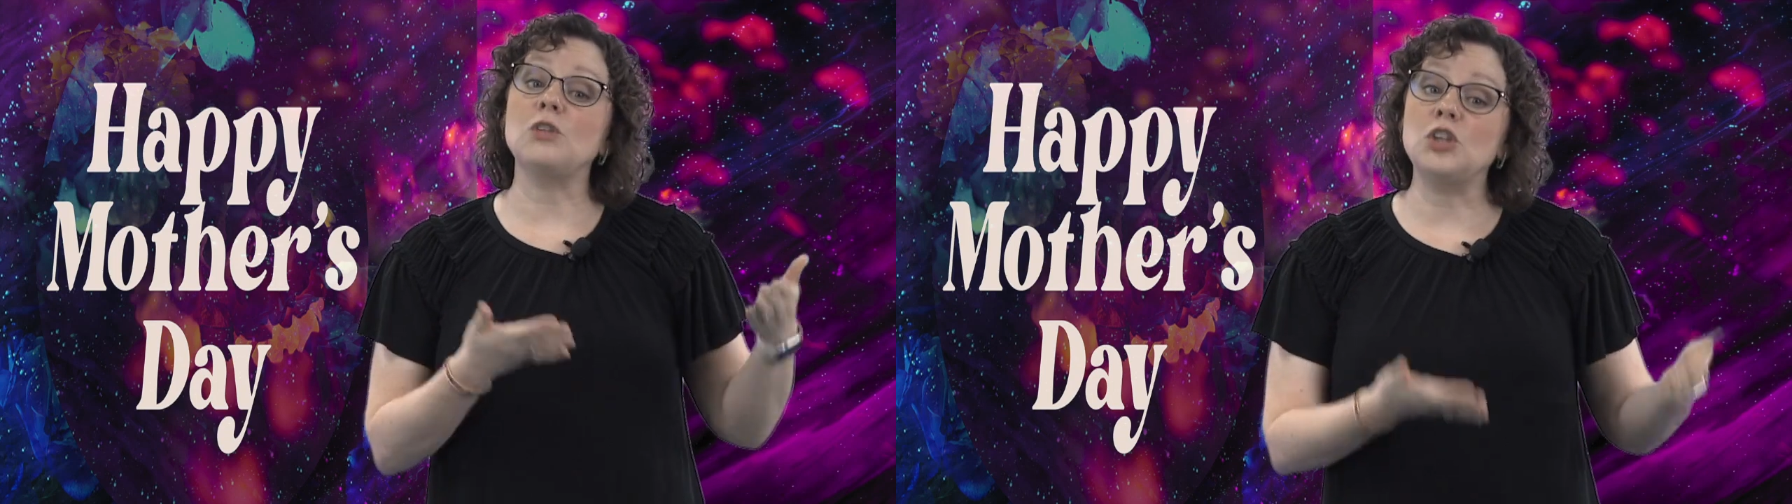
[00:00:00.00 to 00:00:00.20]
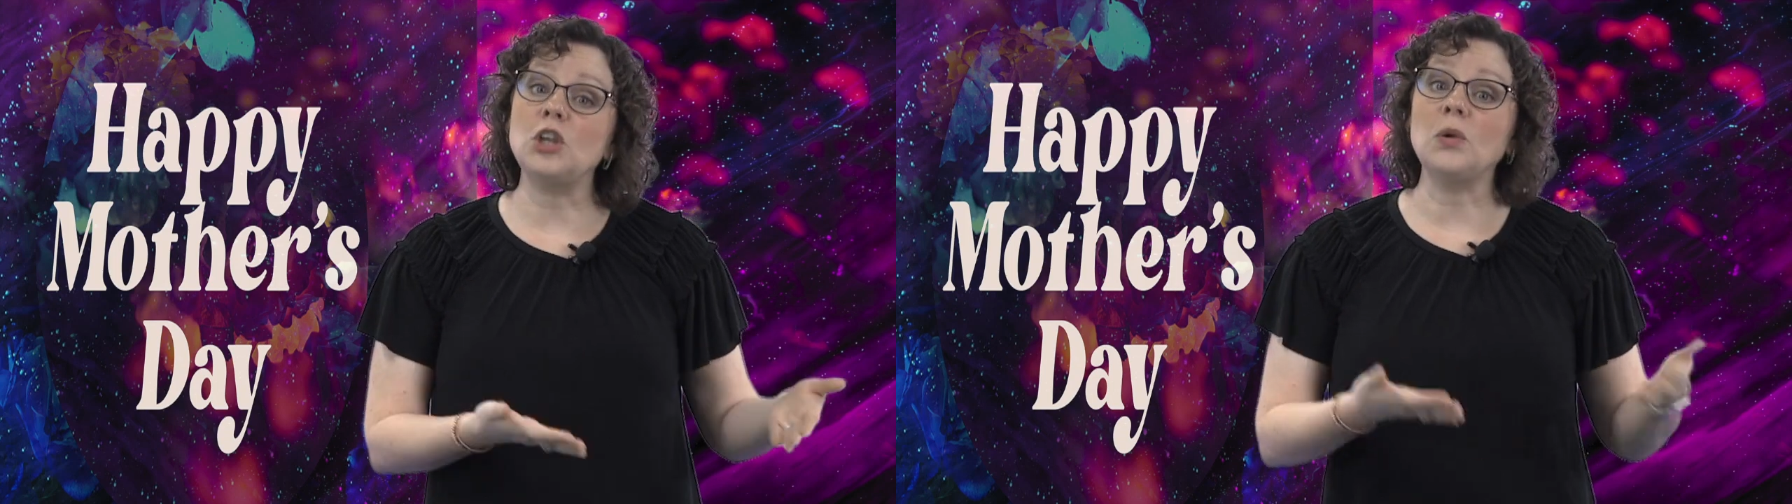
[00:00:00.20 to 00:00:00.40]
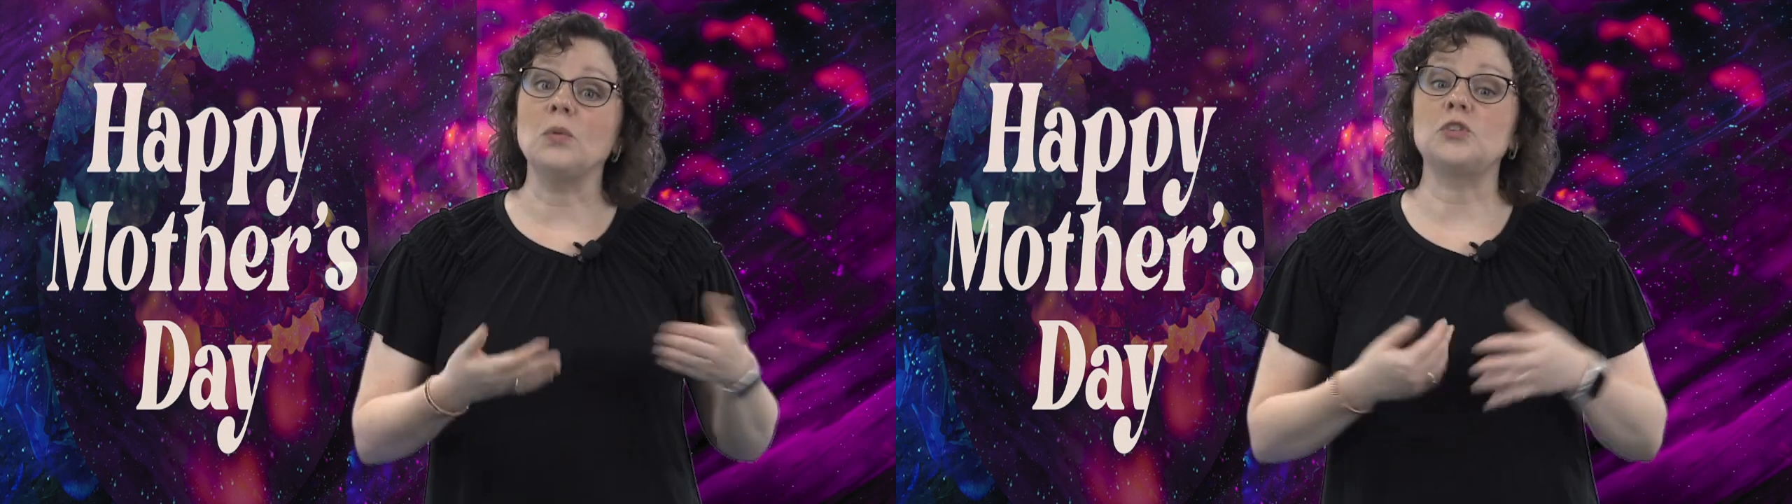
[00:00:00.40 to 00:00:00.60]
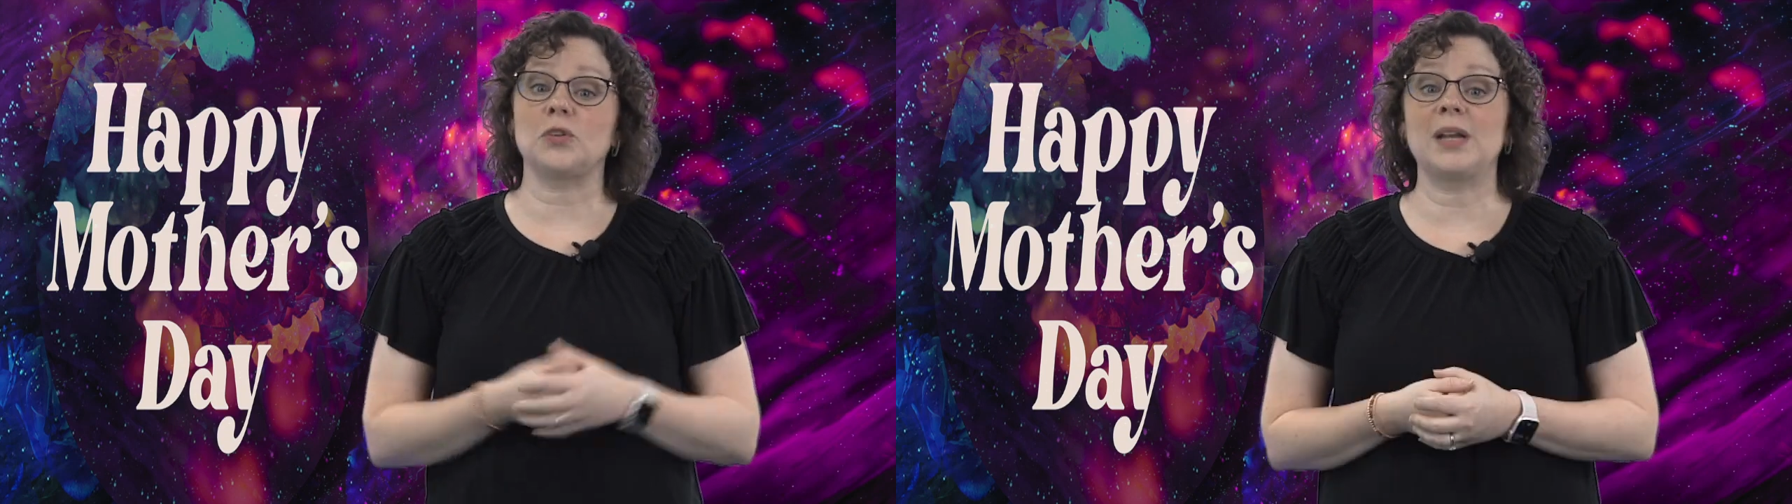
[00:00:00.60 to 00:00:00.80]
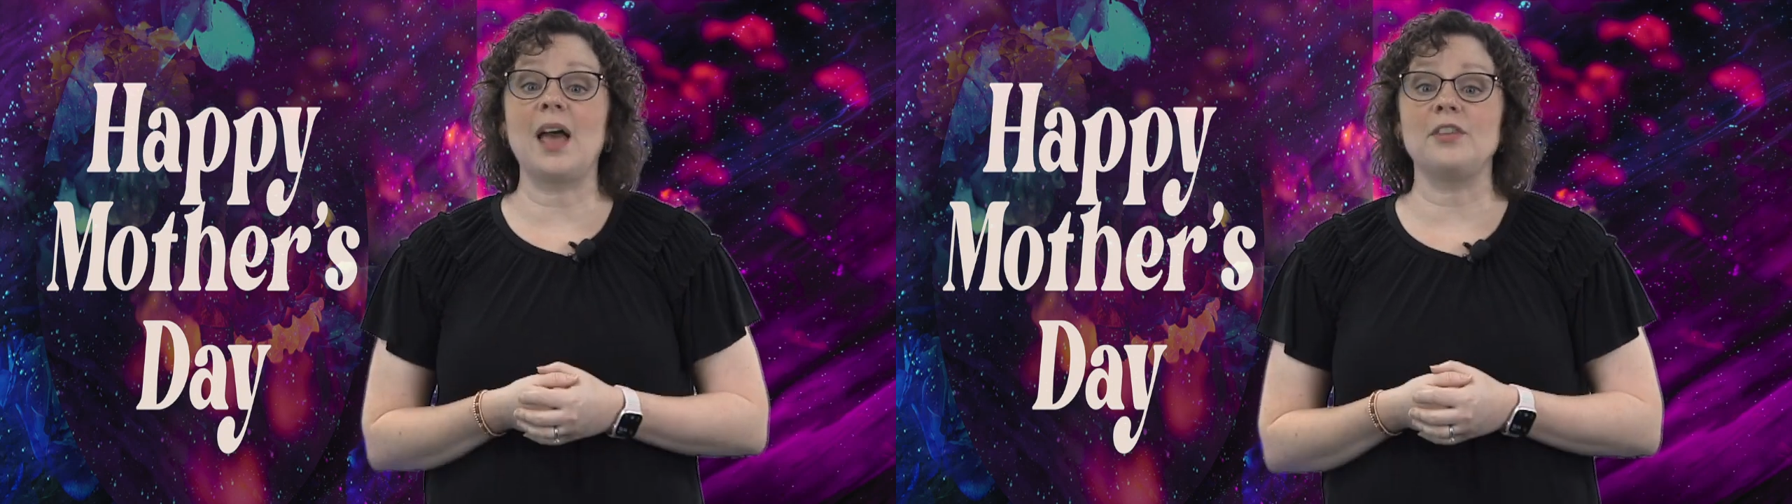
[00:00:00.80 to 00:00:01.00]
you
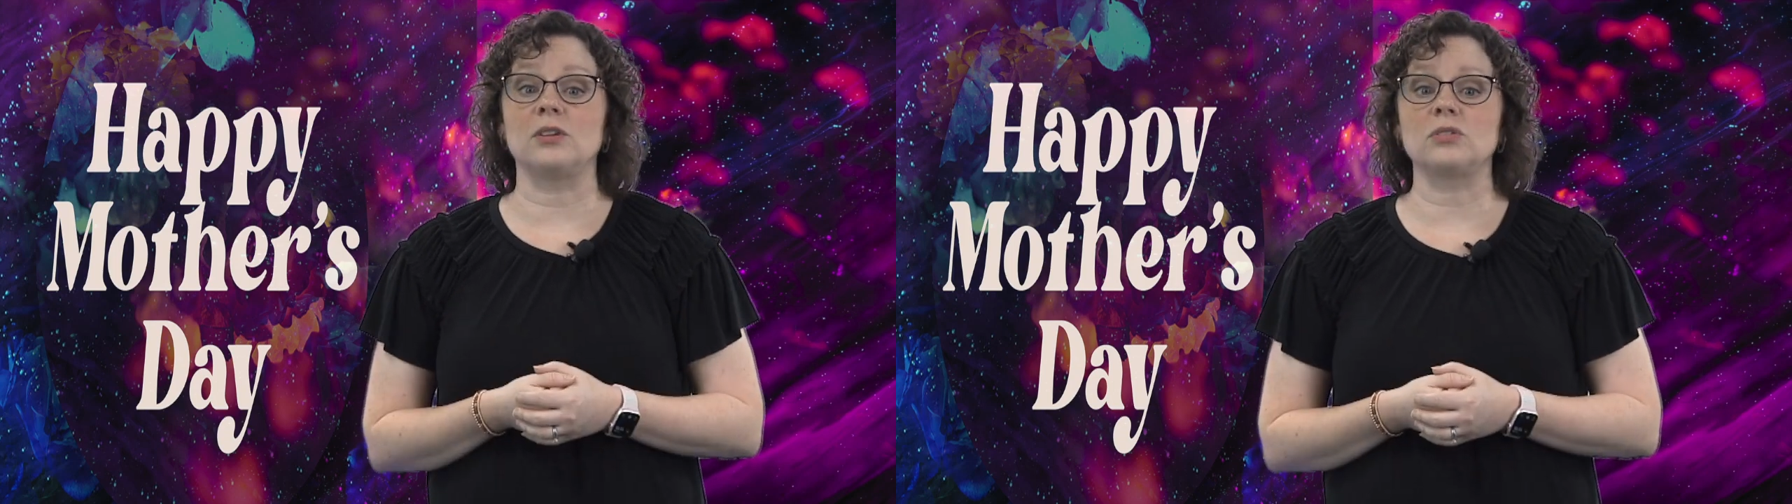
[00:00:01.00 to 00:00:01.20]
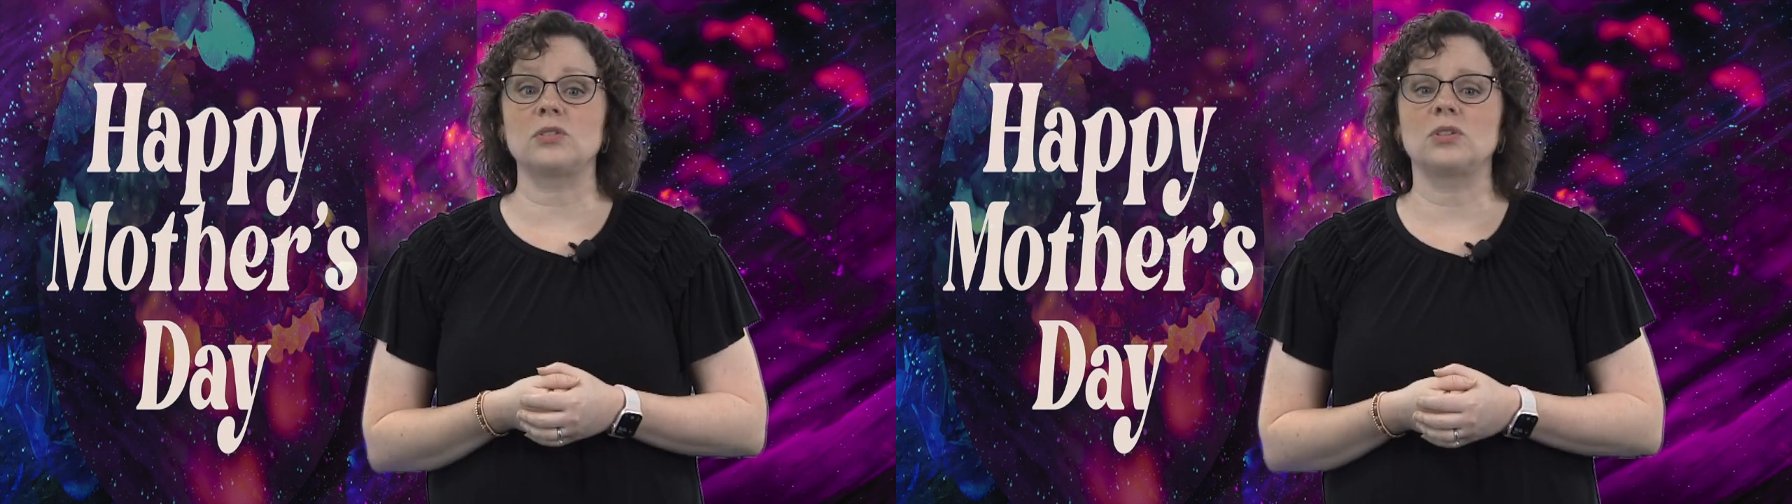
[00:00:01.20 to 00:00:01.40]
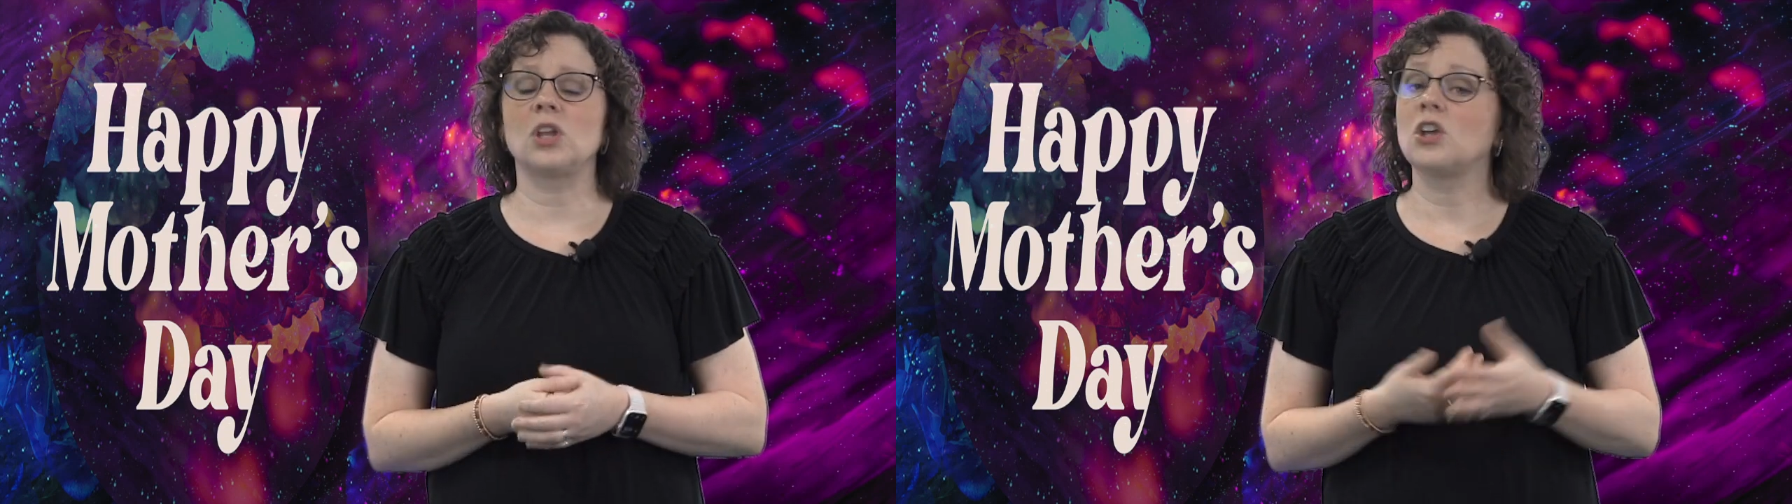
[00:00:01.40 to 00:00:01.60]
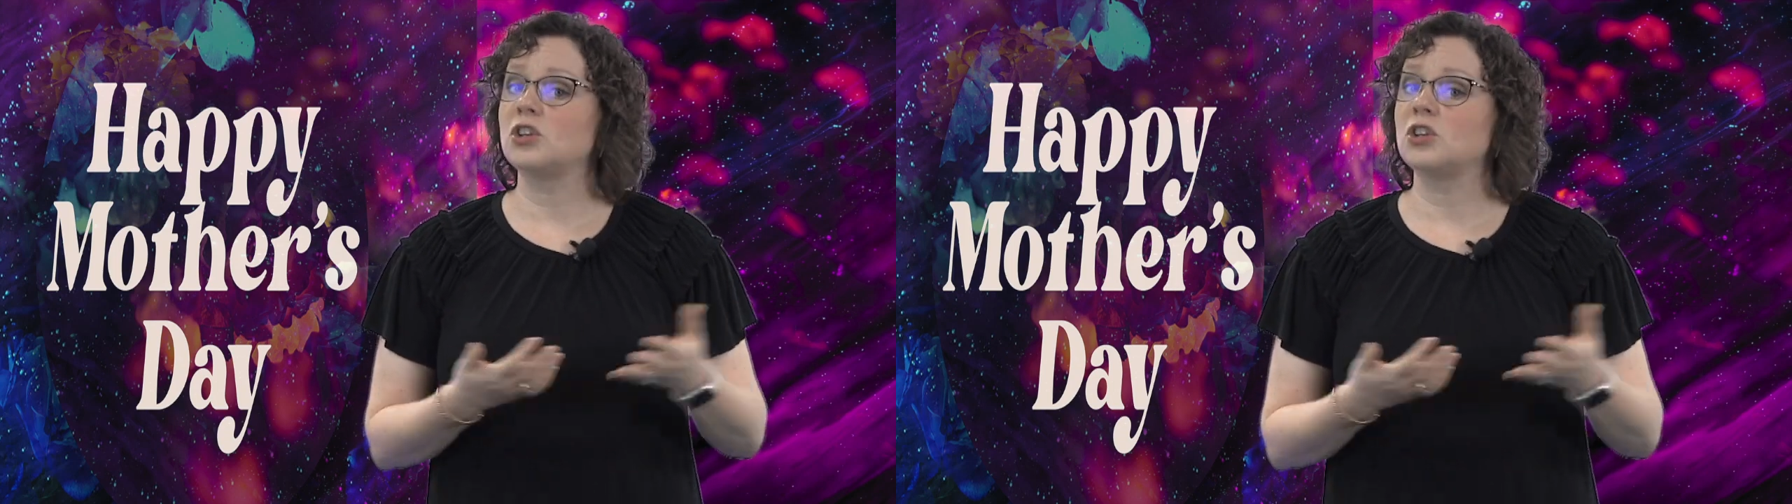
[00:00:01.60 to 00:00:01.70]
treat others.